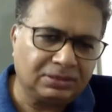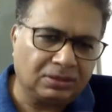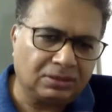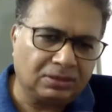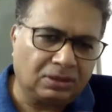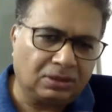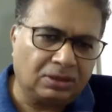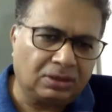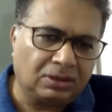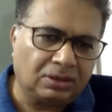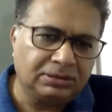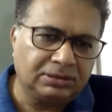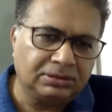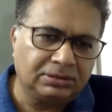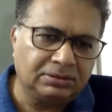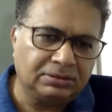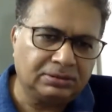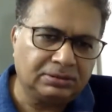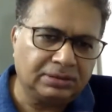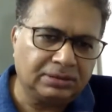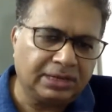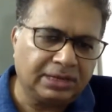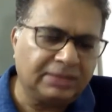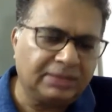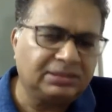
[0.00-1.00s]
on
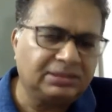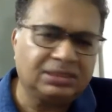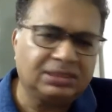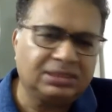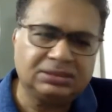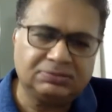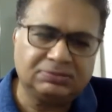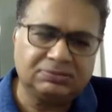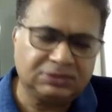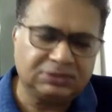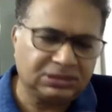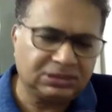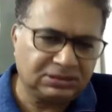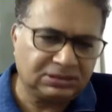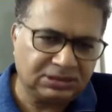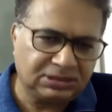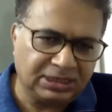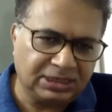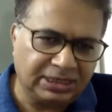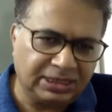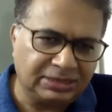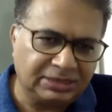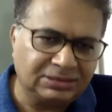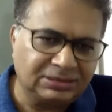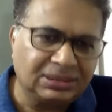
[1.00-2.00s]
anything which is
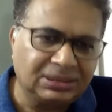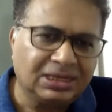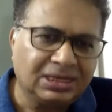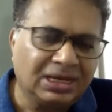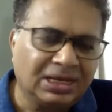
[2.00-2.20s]
serious.